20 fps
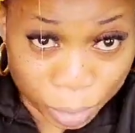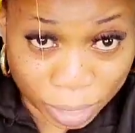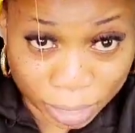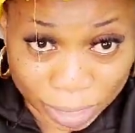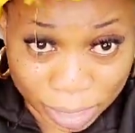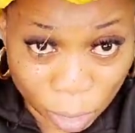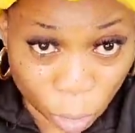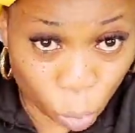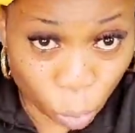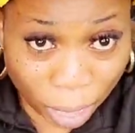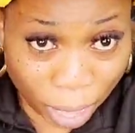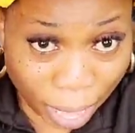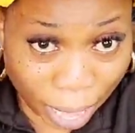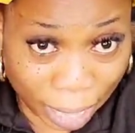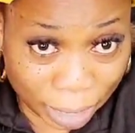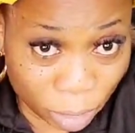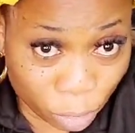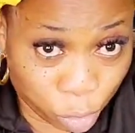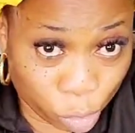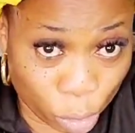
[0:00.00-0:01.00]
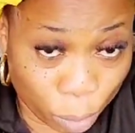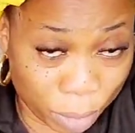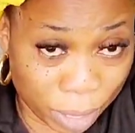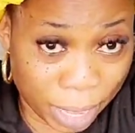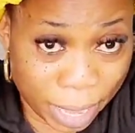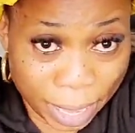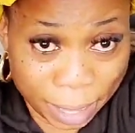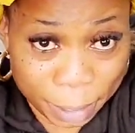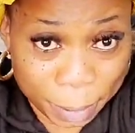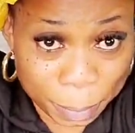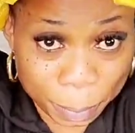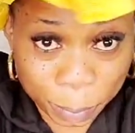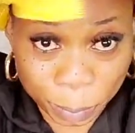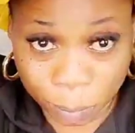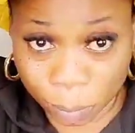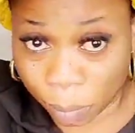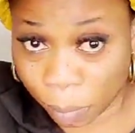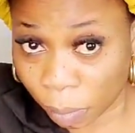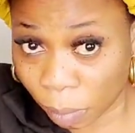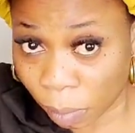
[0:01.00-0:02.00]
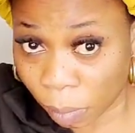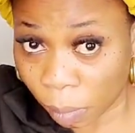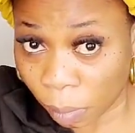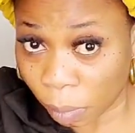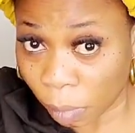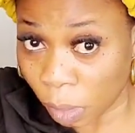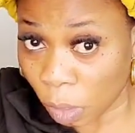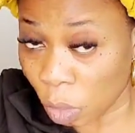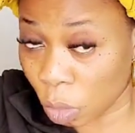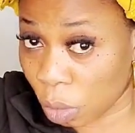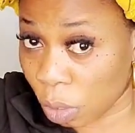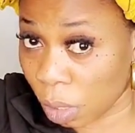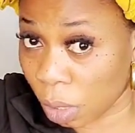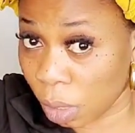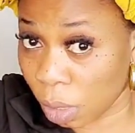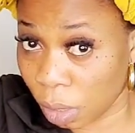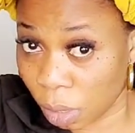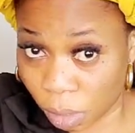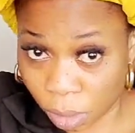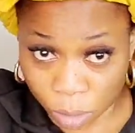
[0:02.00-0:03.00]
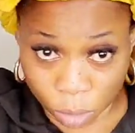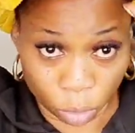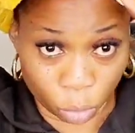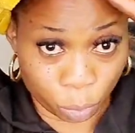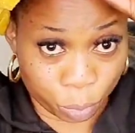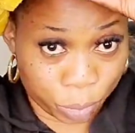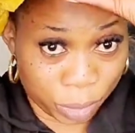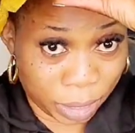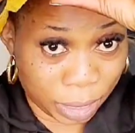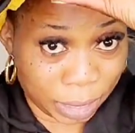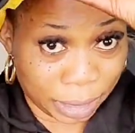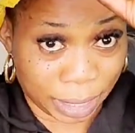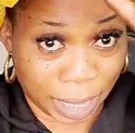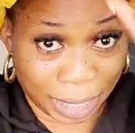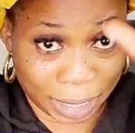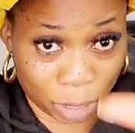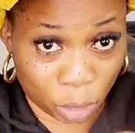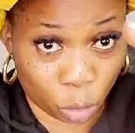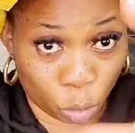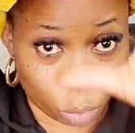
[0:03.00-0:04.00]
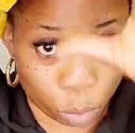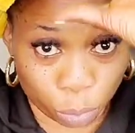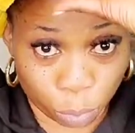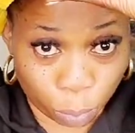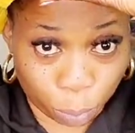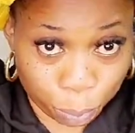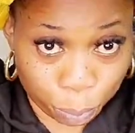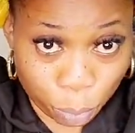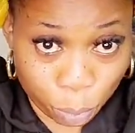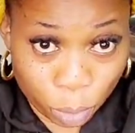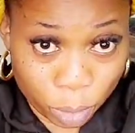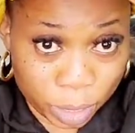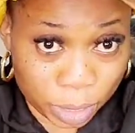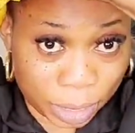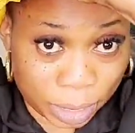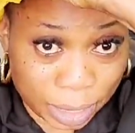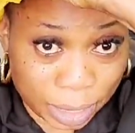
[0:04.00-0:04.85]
this one out from here. See, you bring it out. You pull it